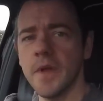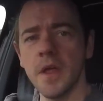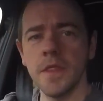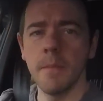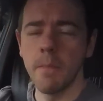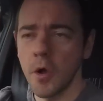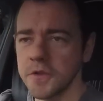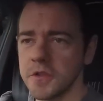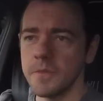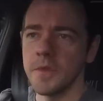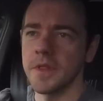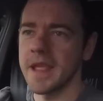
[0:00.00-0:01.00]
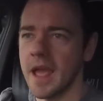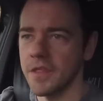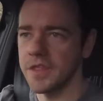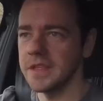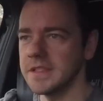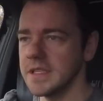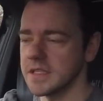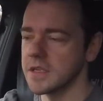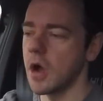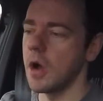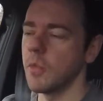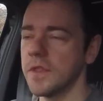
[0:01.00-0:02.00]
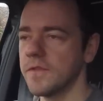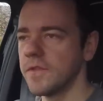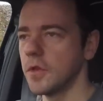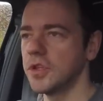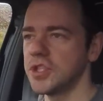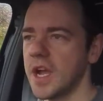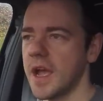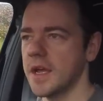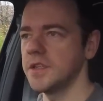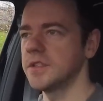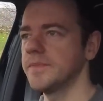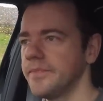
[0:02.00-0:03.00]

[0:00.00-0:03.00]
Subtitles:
at the bottom that the car thinks it's got with a full charge.